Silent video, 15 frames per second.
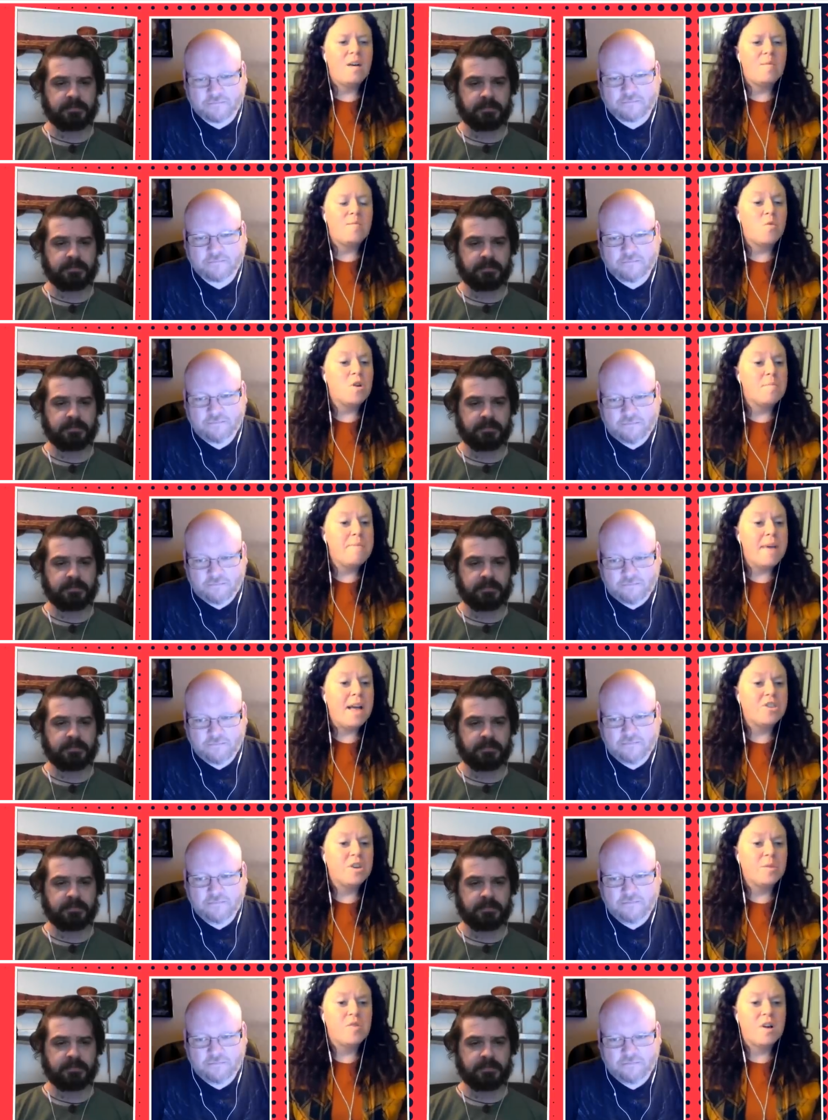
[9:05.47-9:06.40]
Speaker 1: More
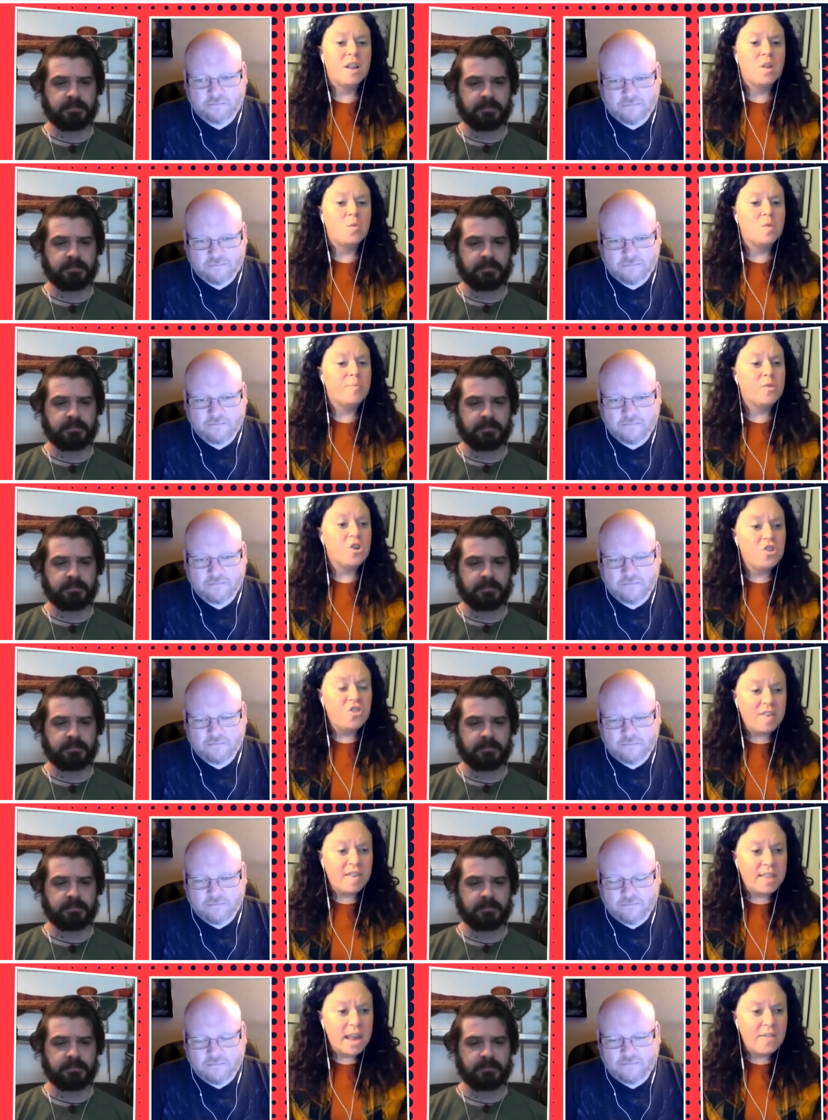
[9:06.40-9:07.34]
Magic product was
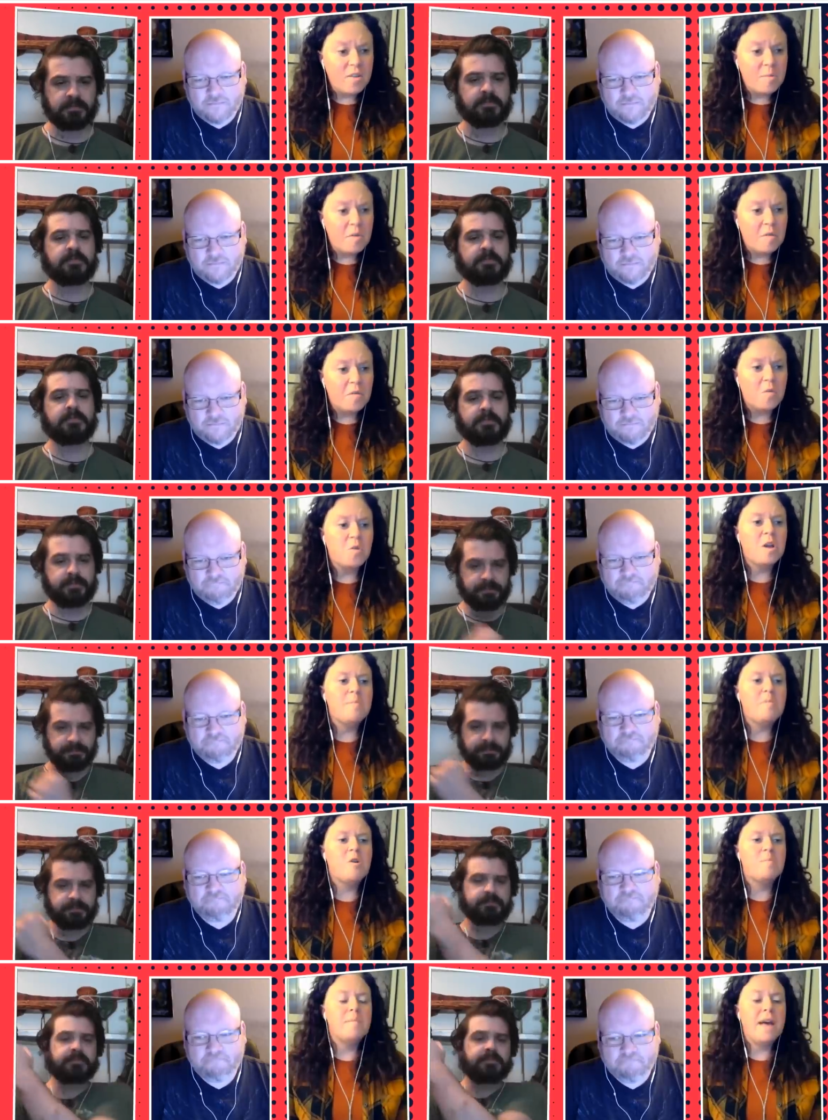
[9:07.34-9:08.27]
purchased than ever before.
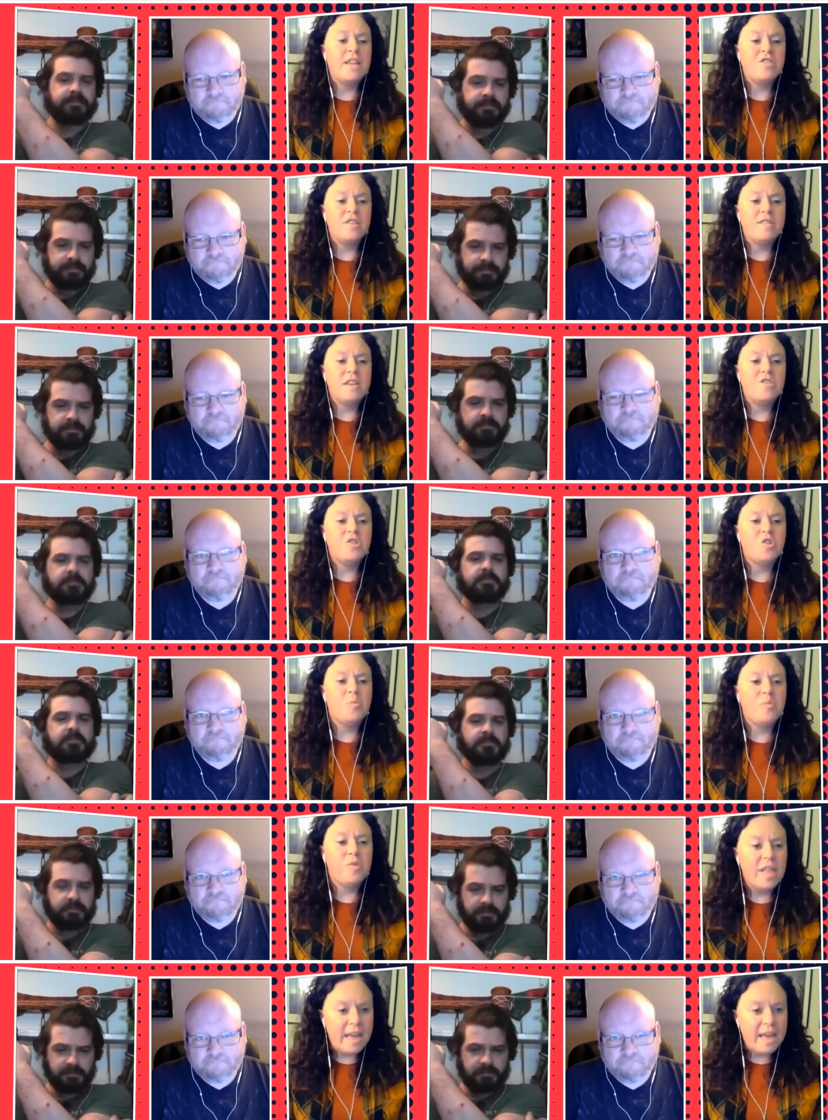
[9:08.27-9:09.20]
More Magic digital
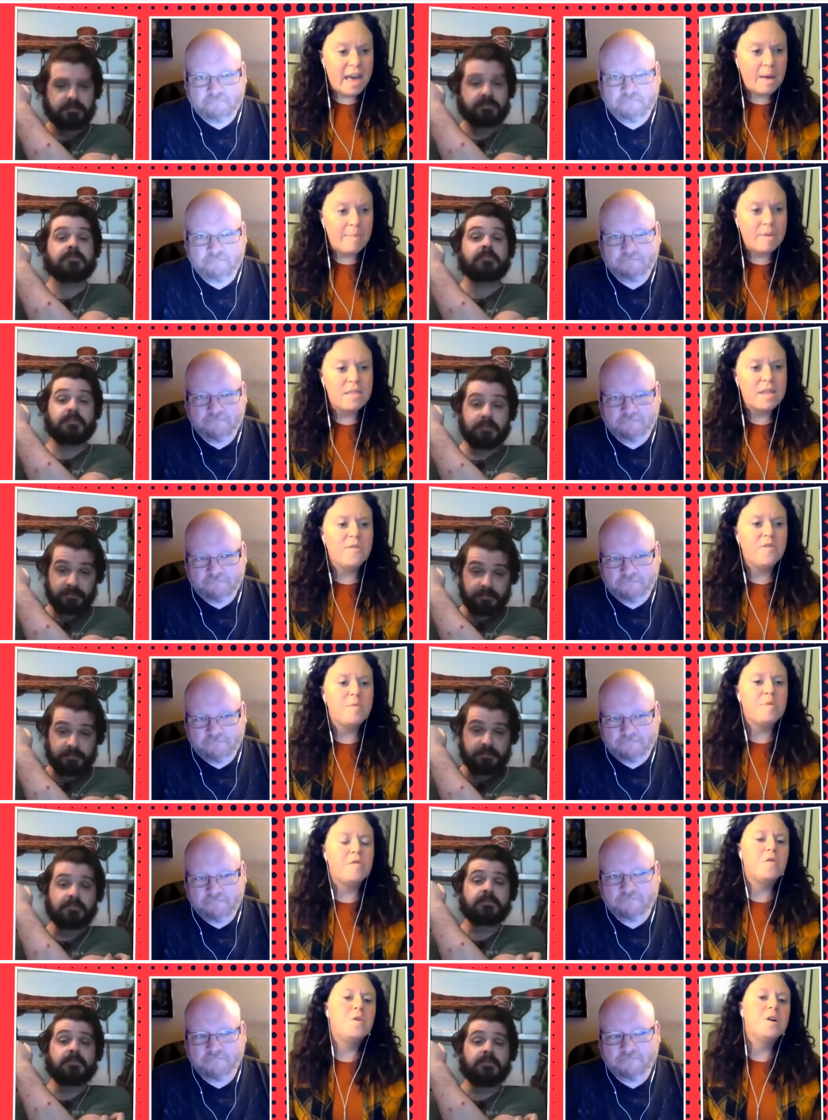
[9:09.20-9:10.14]
play happened than ever
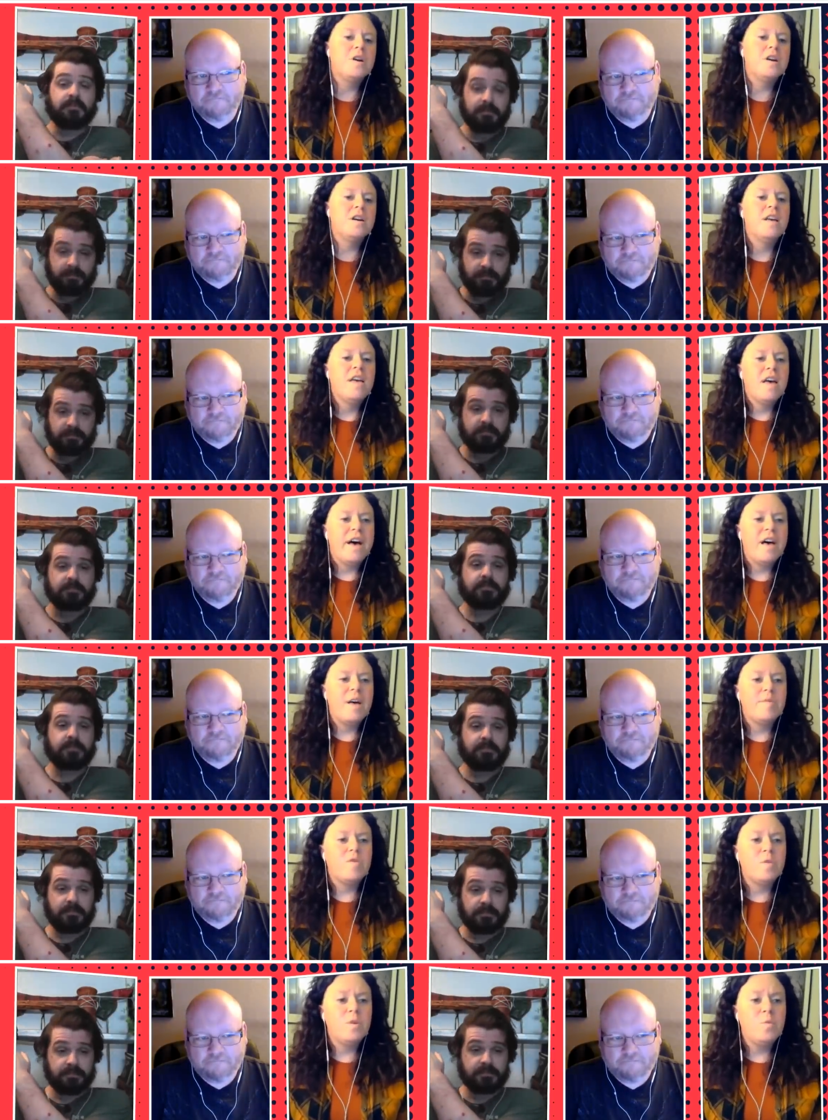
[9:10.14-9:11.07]
before.
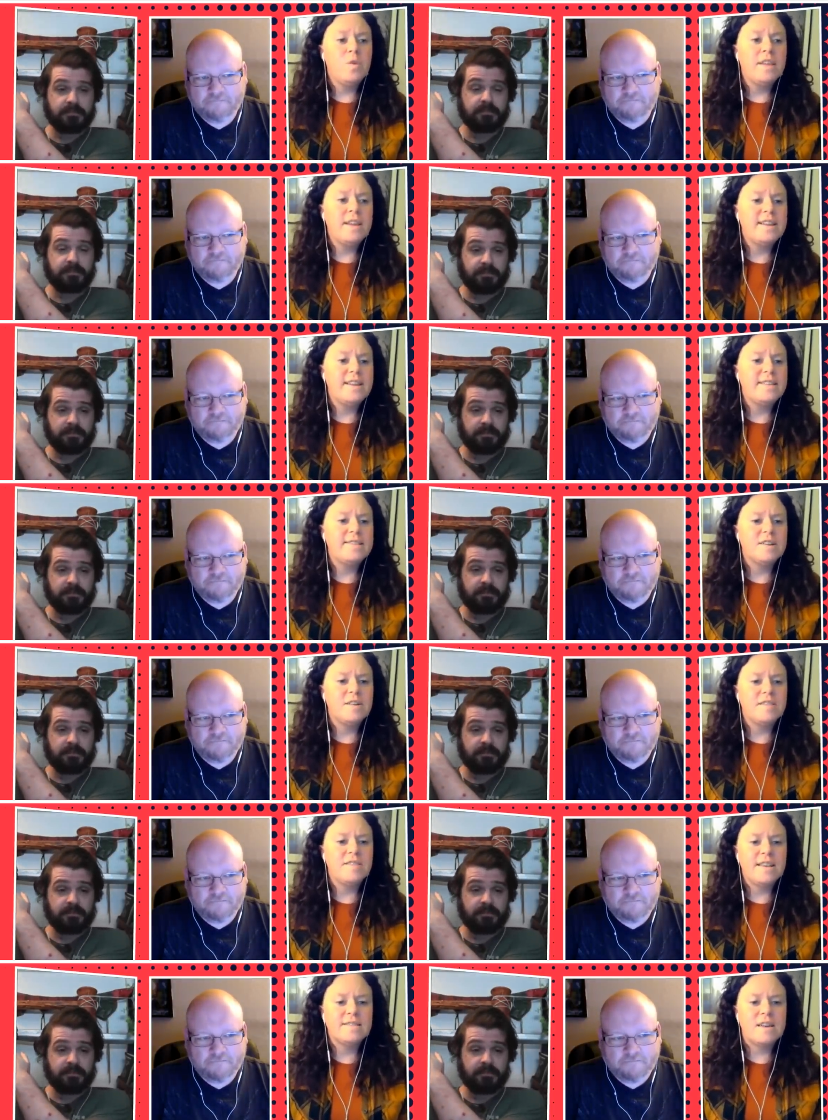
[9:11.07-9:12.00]
So he really does
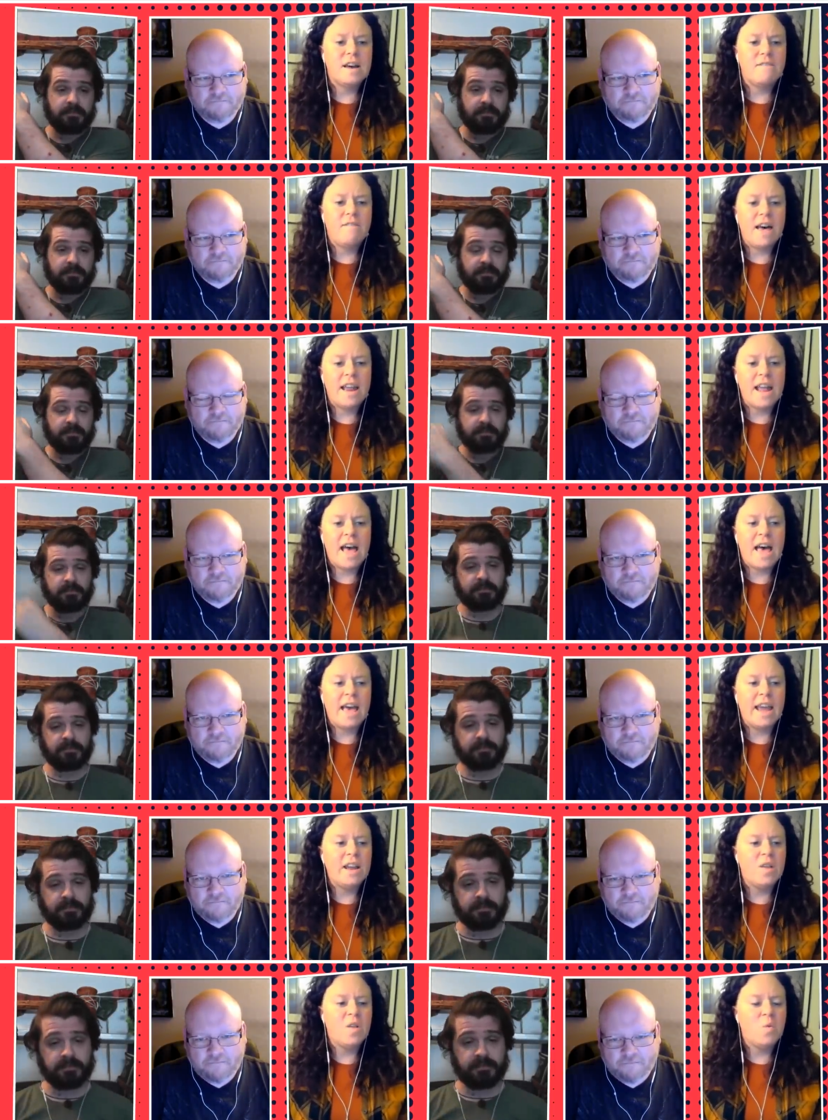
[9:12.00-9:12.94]
start things off on a high
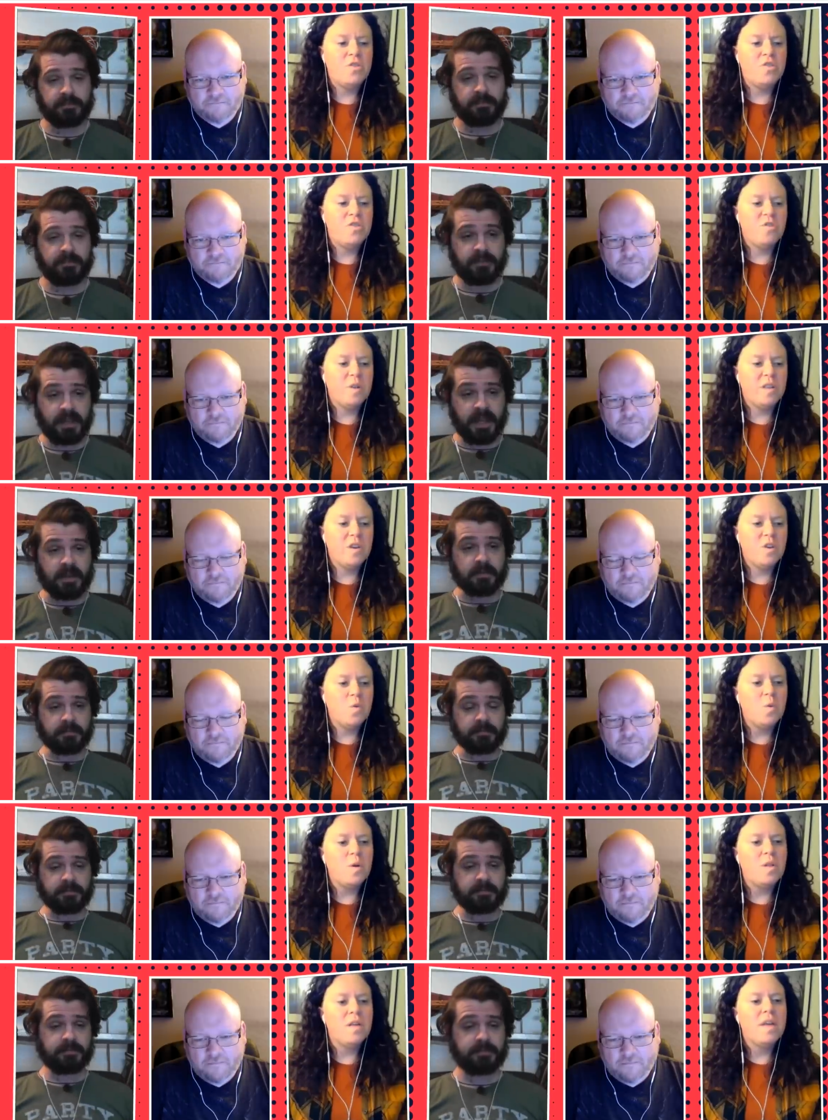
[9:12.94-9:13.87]
note, which is really
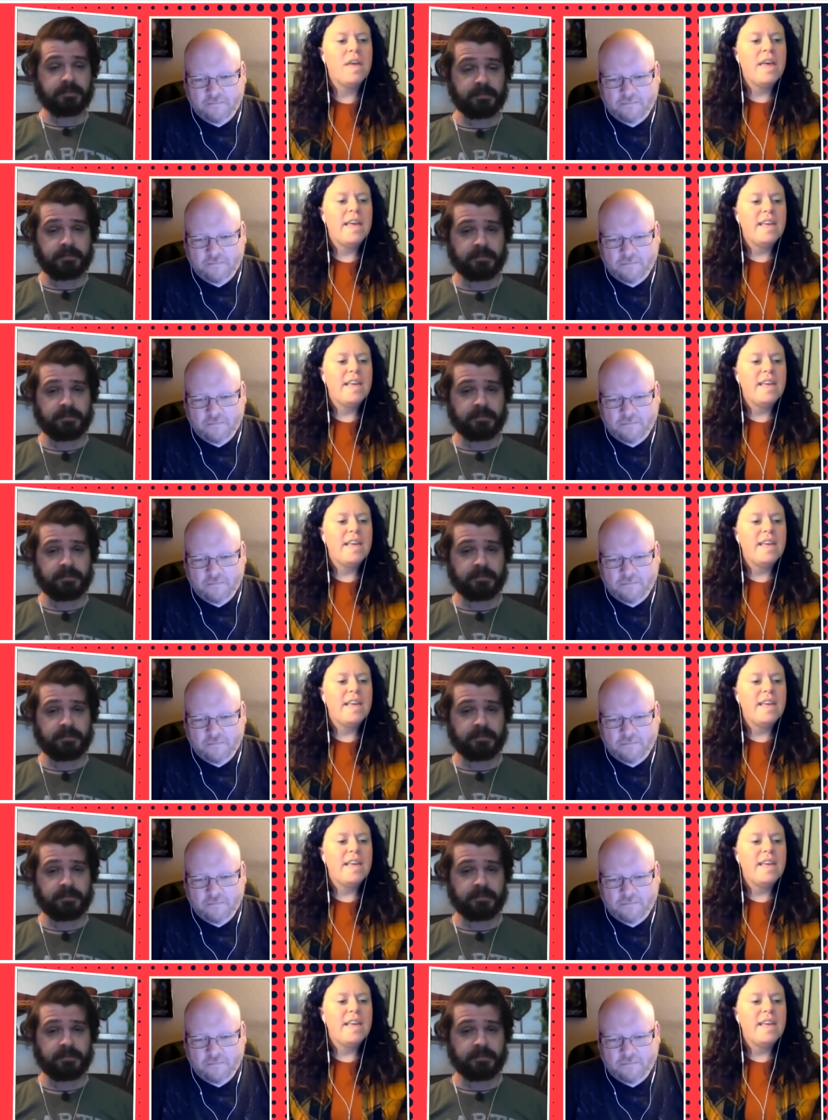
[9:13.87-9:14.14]
cool.